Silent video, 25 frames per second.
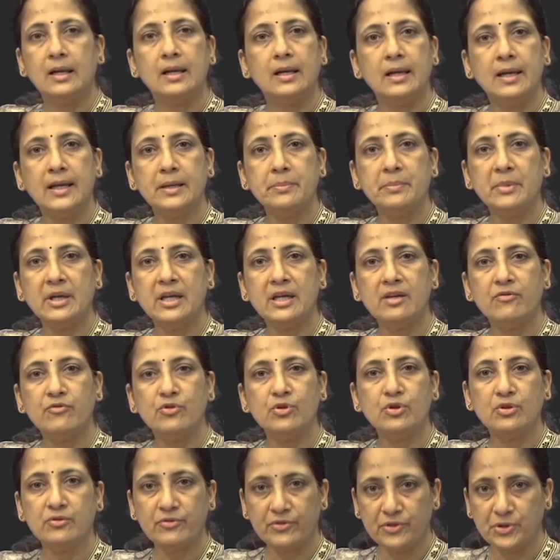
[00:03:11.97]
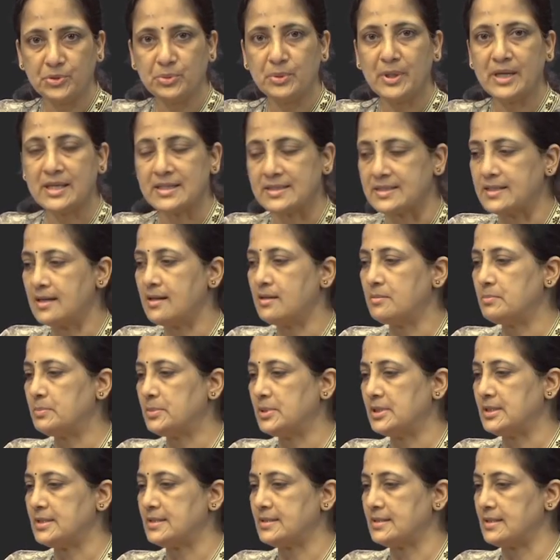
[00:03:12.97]
Let me give you a few
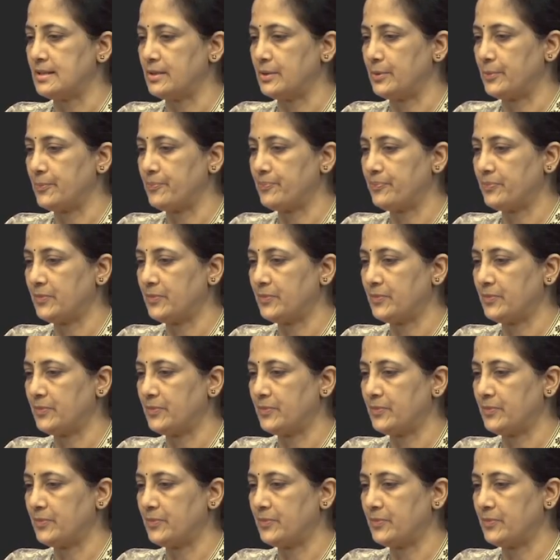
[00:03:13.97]
examples now.